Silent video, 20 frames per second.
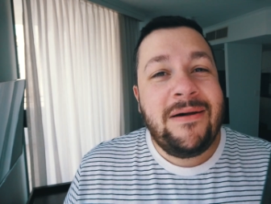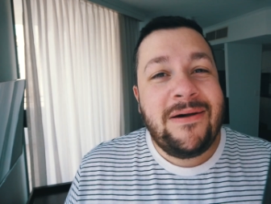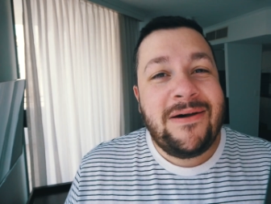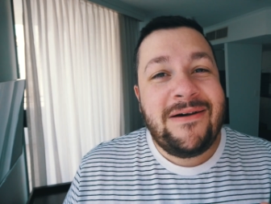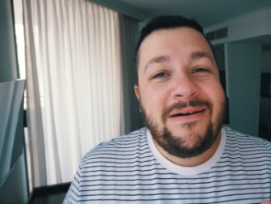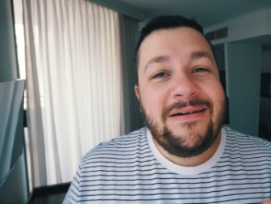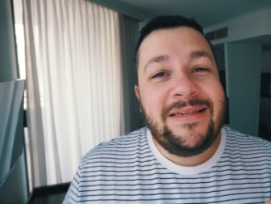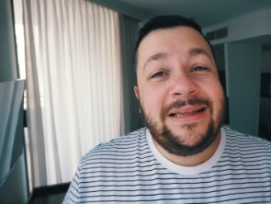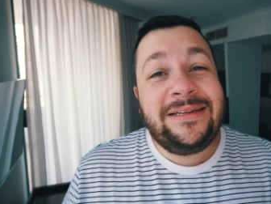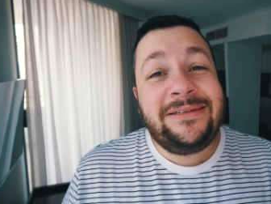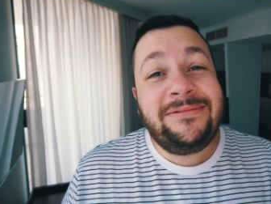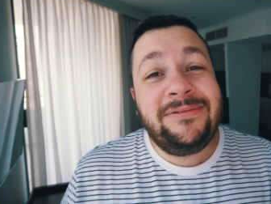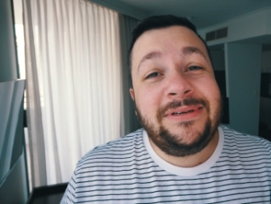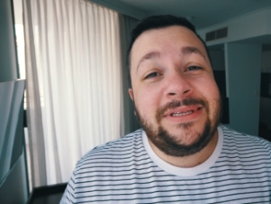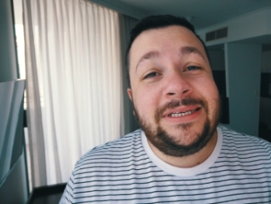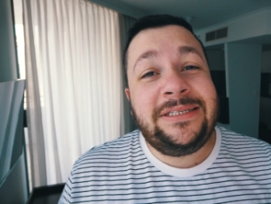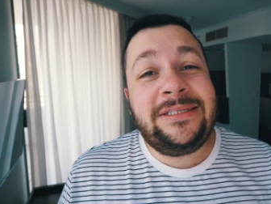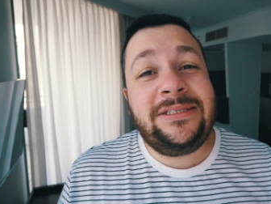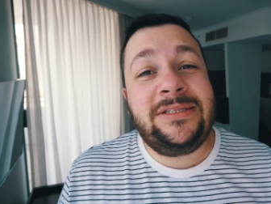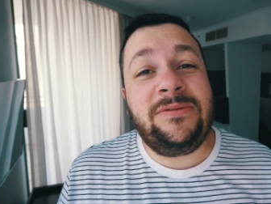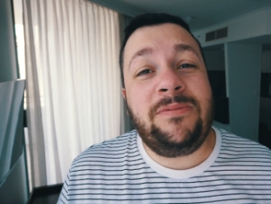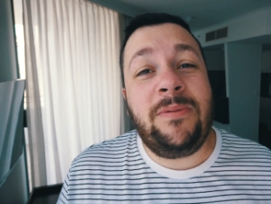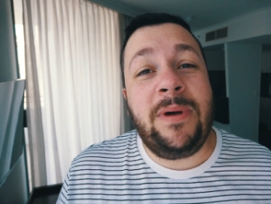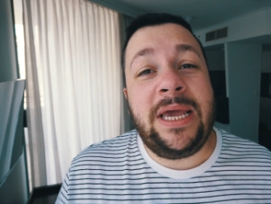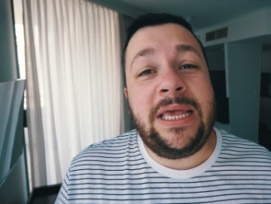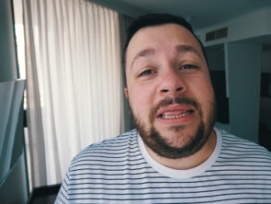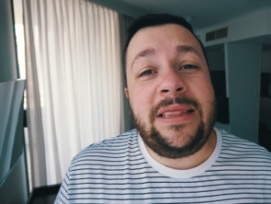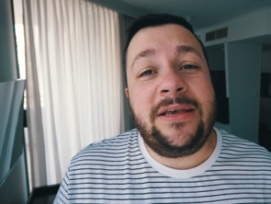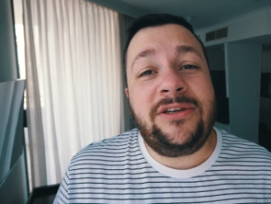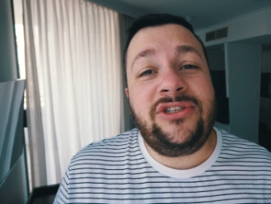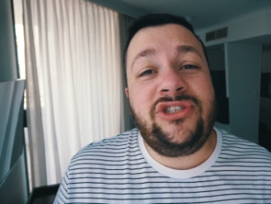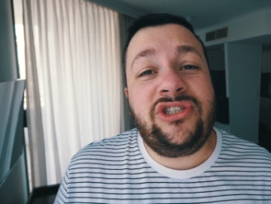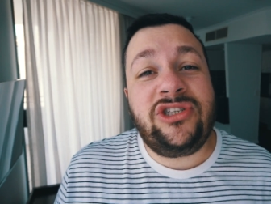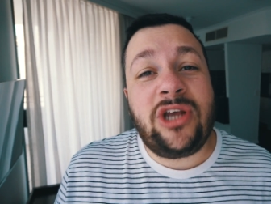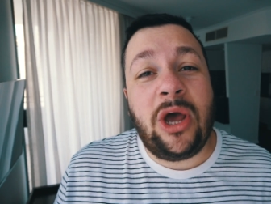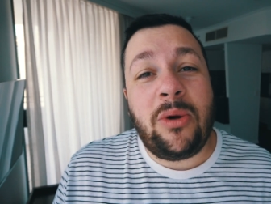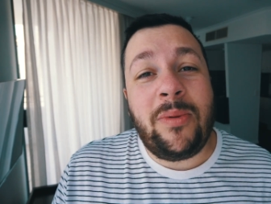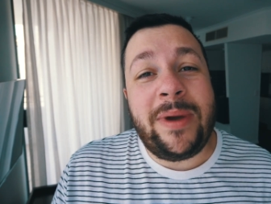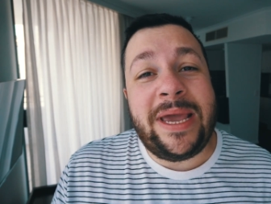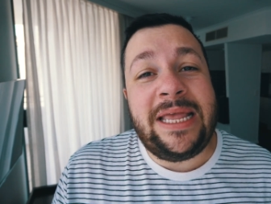Oh, that's really sweet. They're
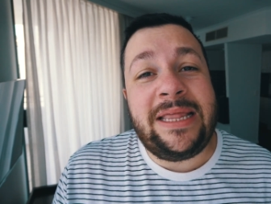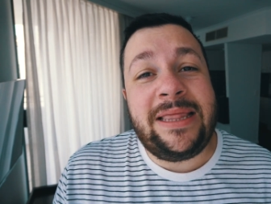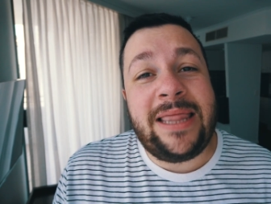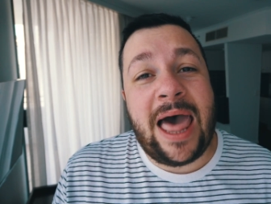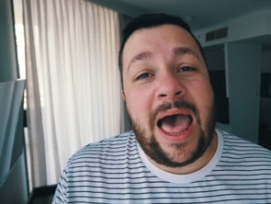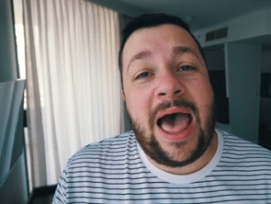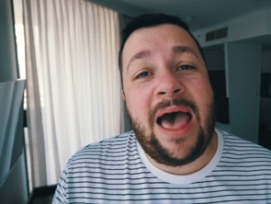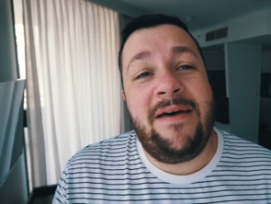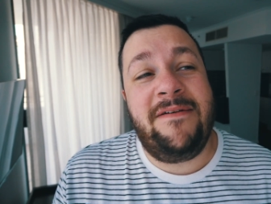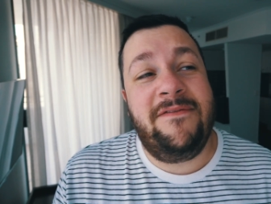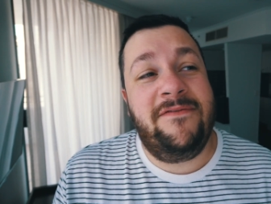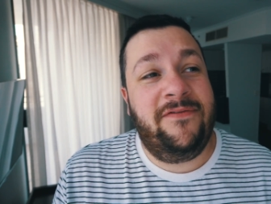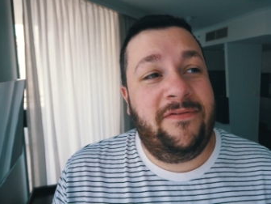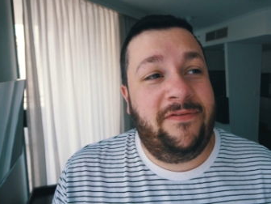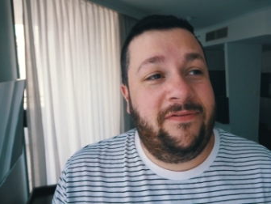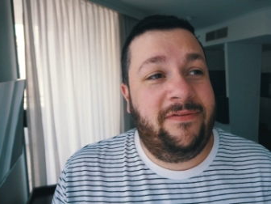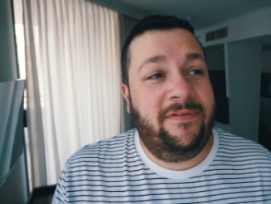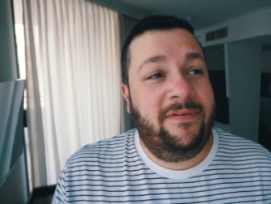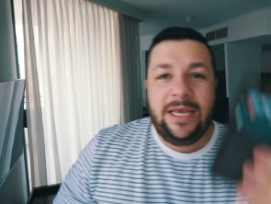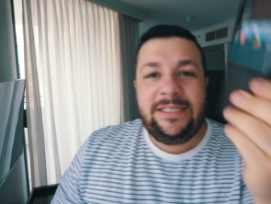so in love.